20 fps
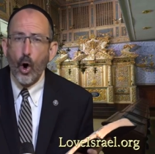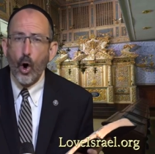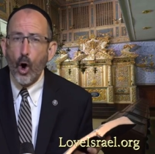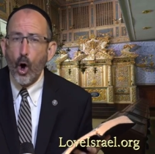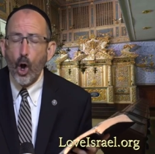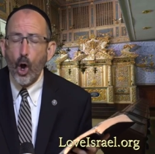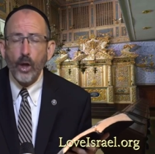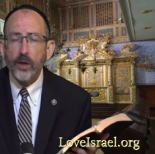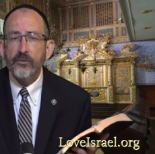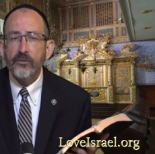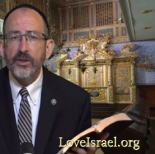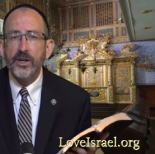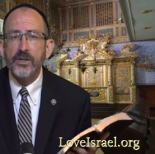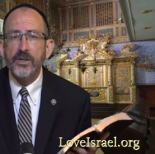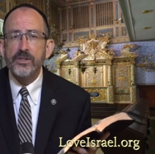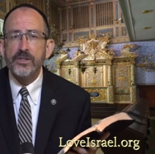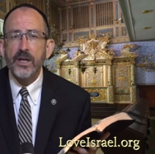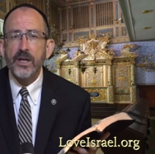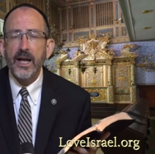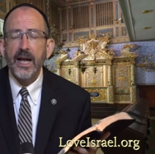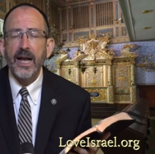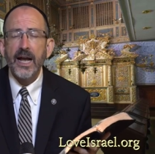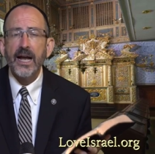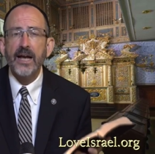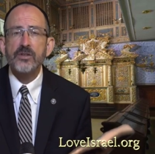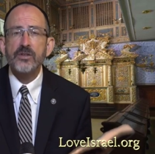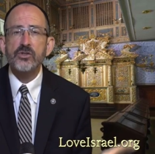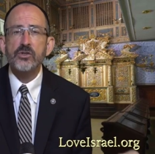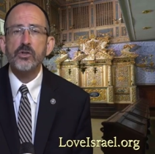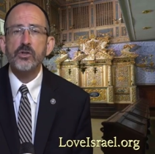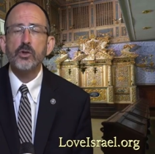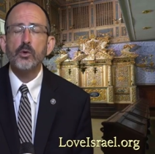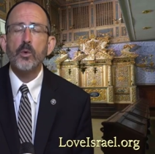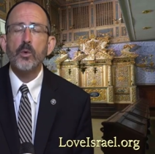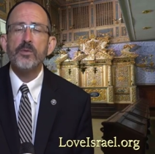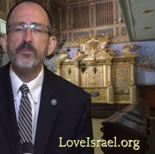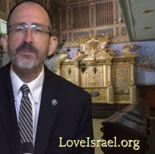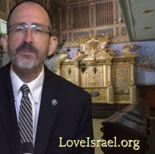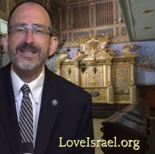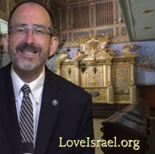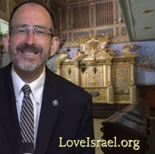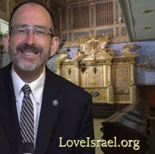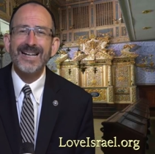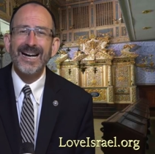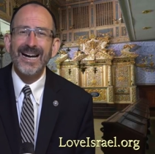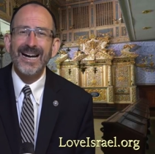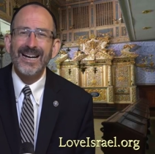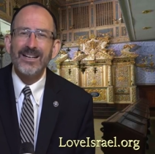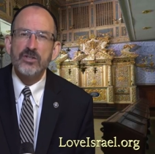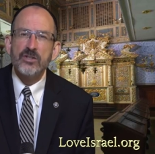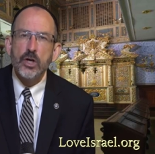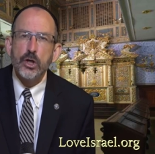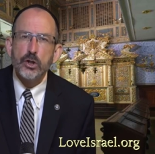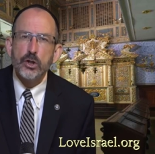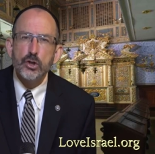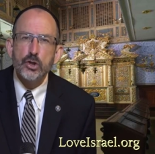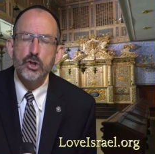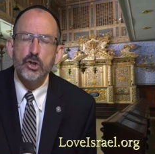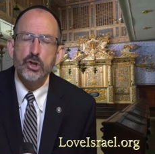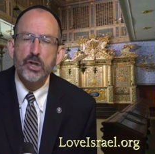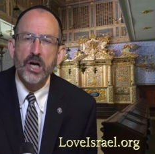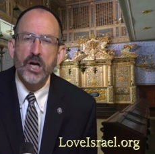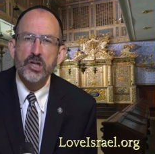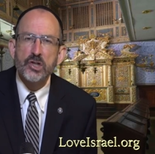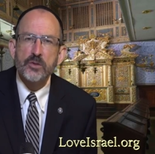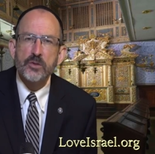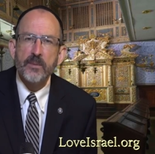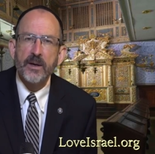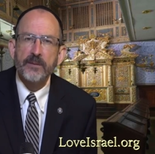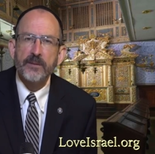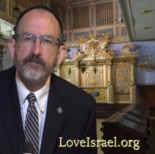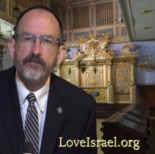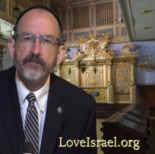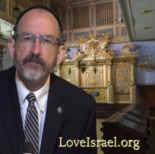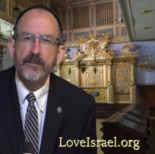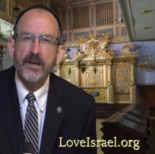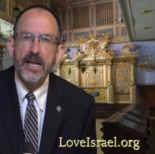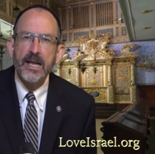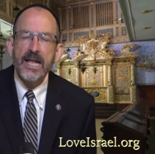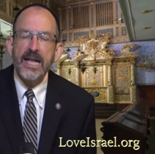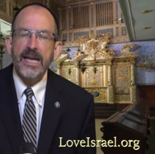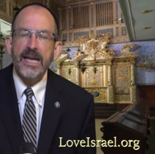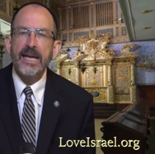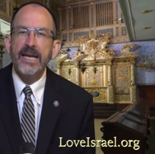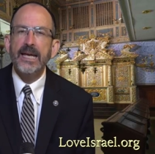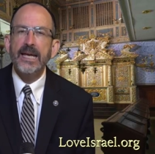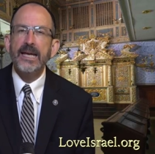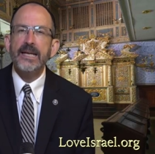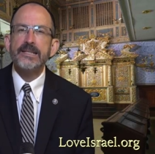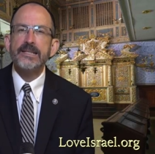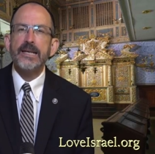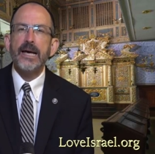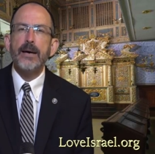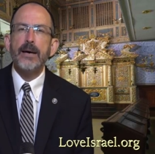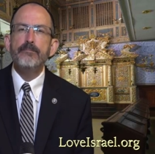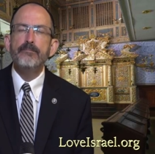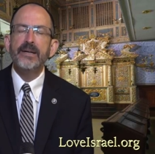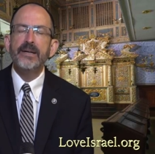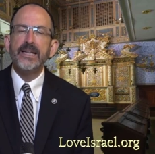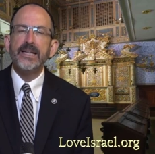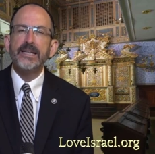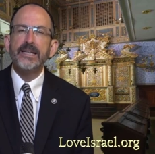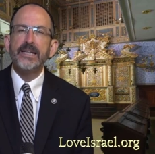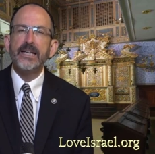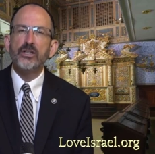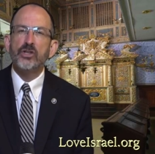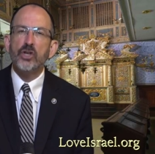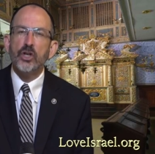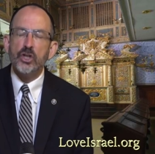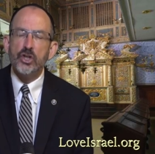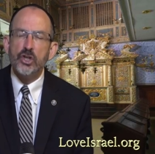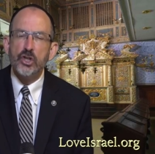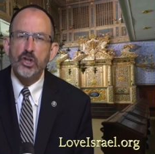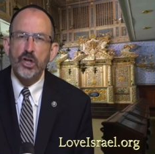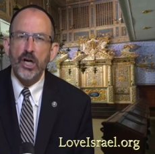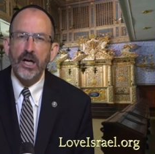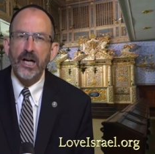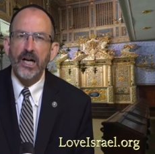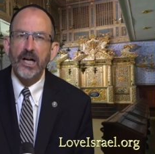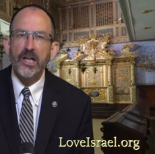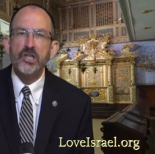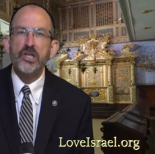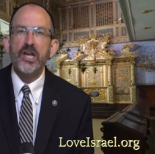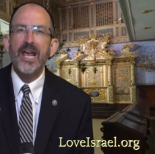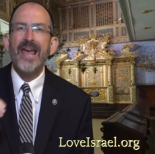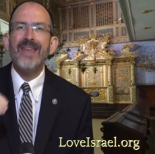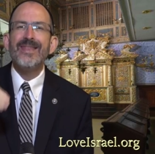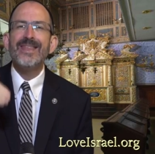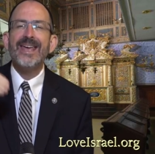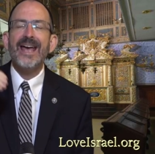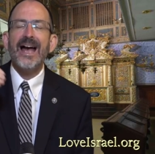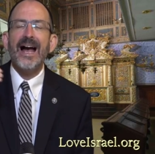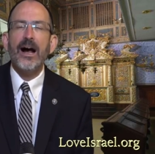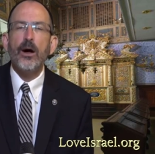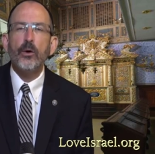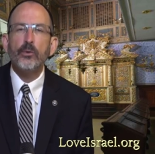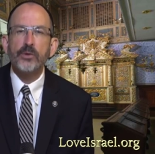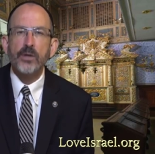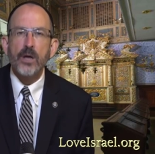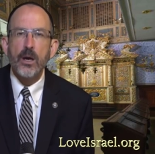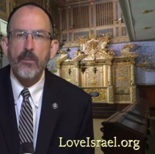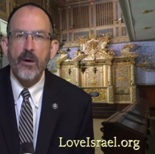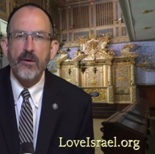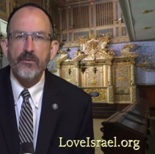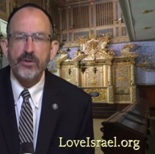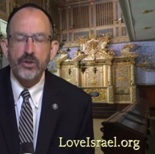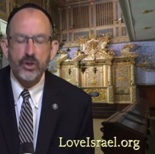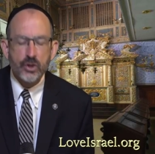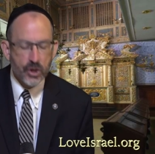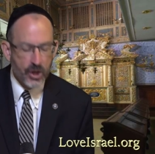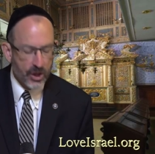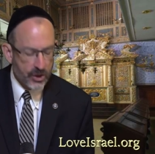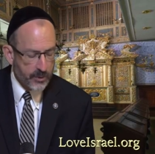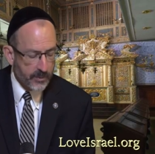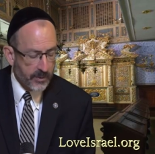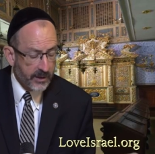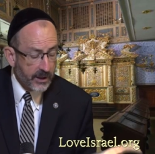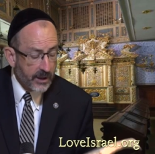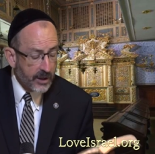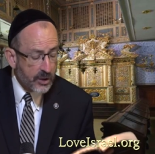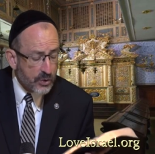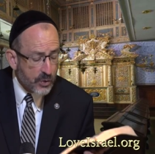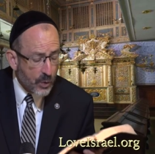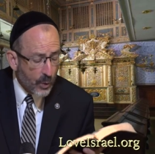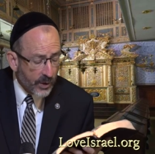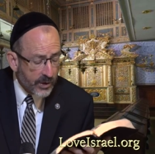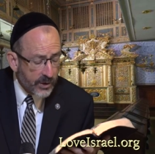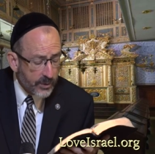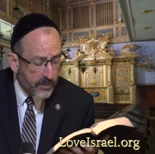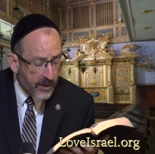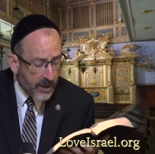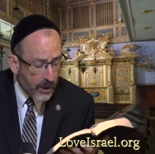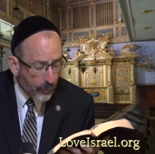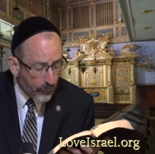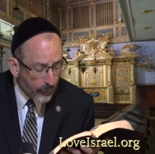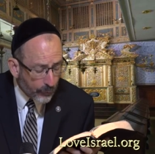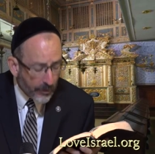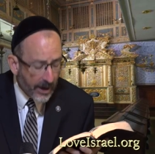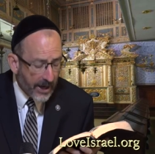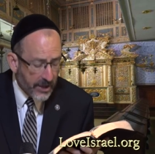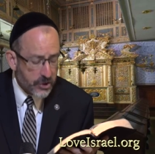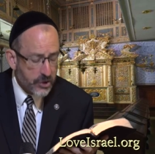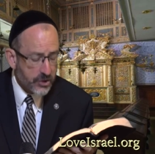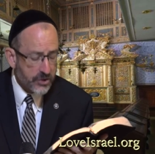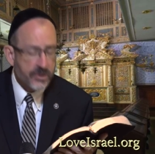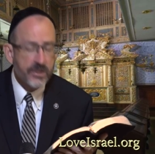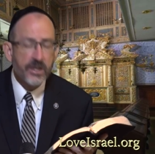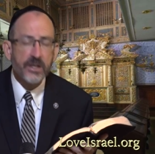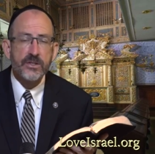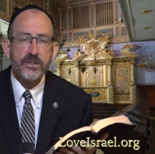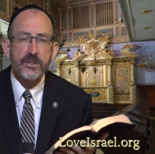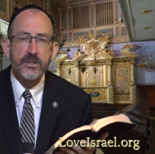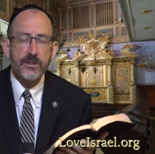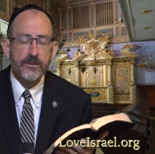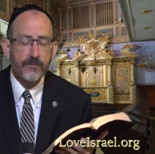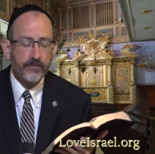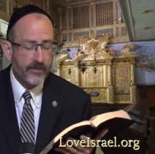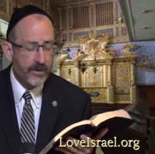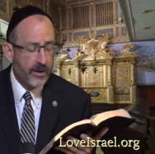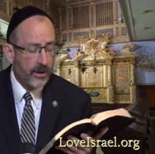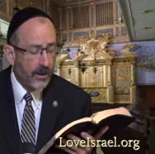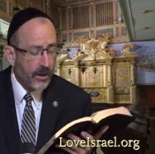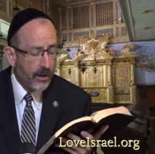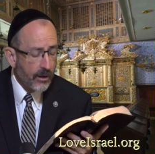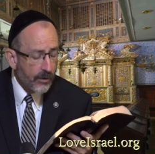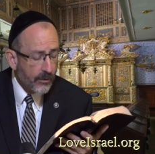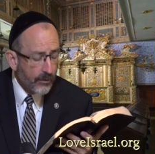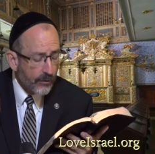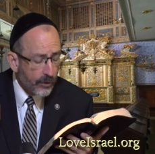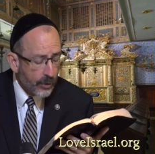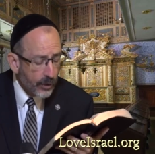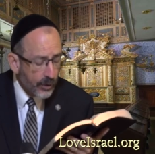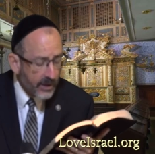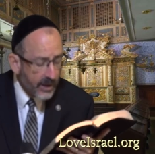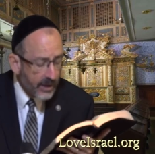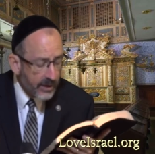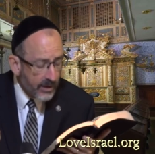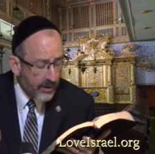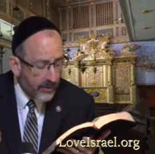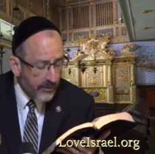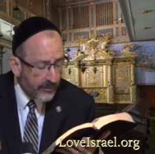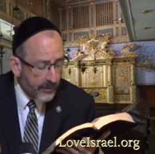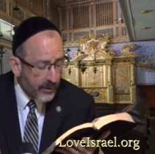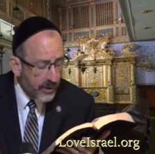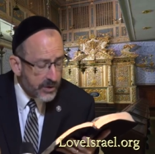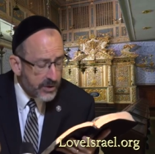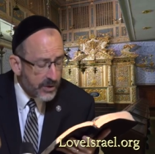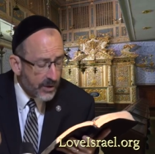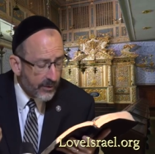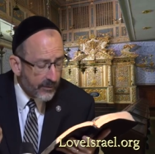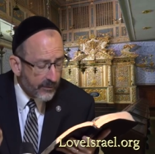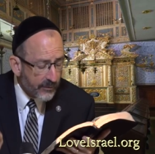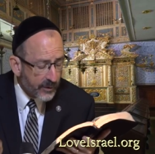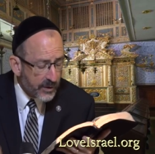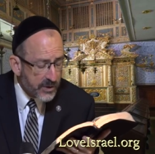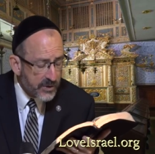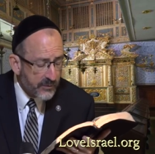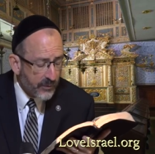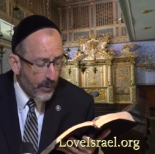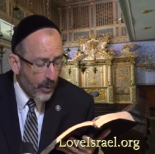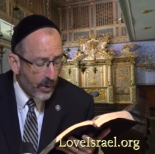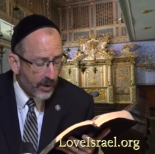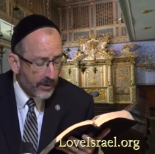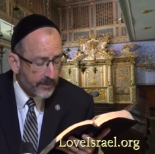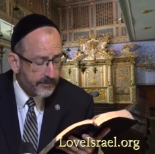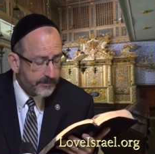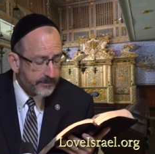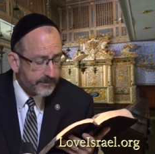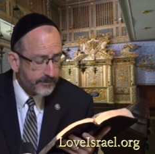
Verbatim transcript: All of this has to do with Messiah's judgment. His ability to judge and the outcome of his judgment is going to be righteousness. Look at verse verse 4